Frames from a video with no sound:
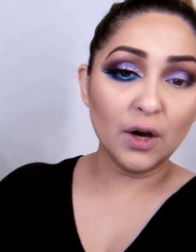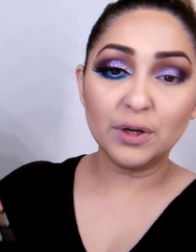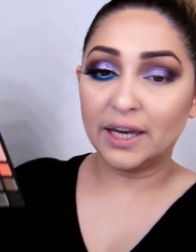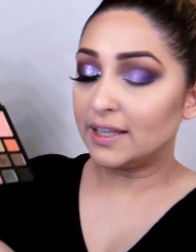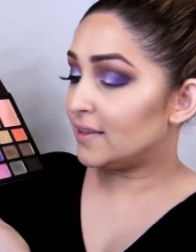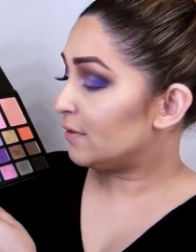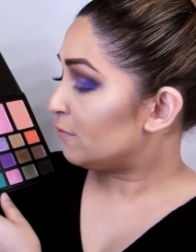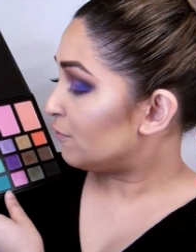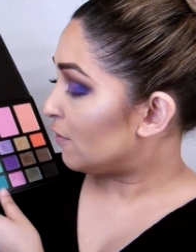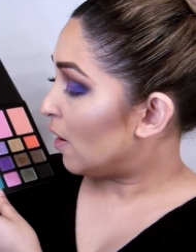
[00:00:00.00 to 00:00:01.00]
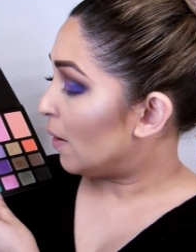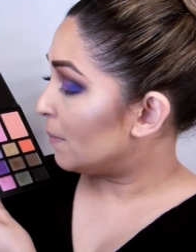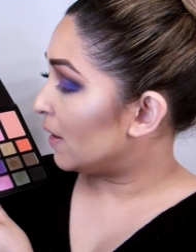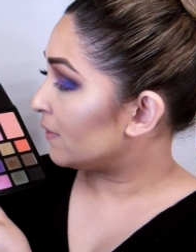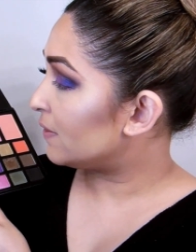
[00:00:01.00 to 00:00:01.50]
Okay, then
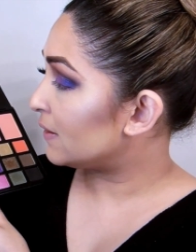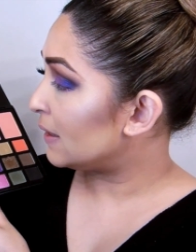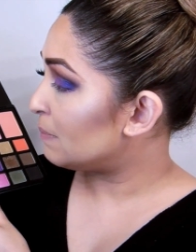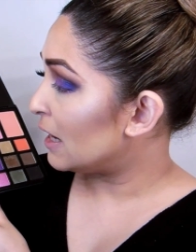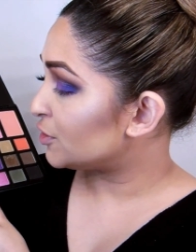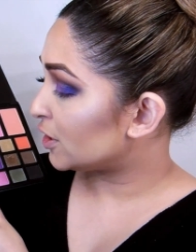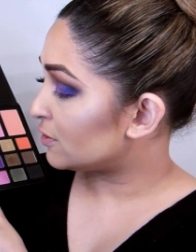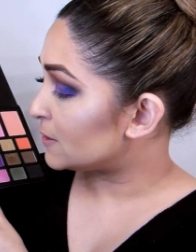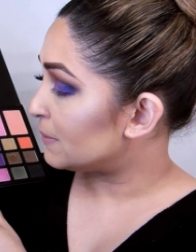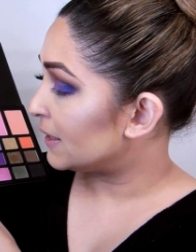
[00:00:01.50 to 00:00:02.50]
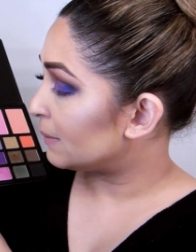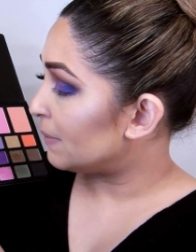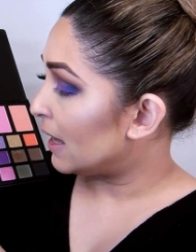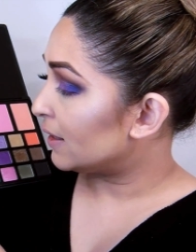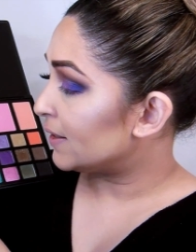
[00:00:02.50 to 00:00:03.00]
from the Magic Cosmetic
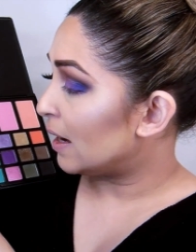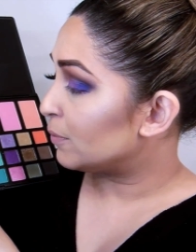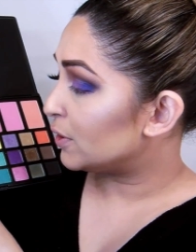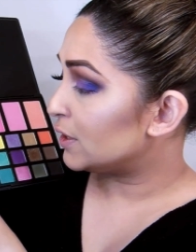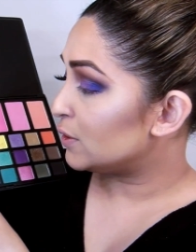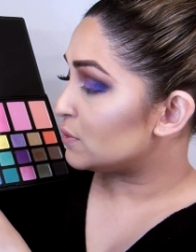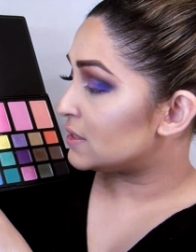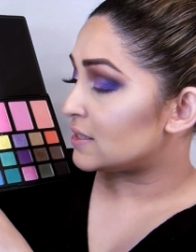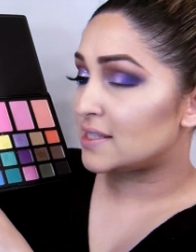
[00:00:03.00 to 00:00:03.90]
palette, I'm going to use the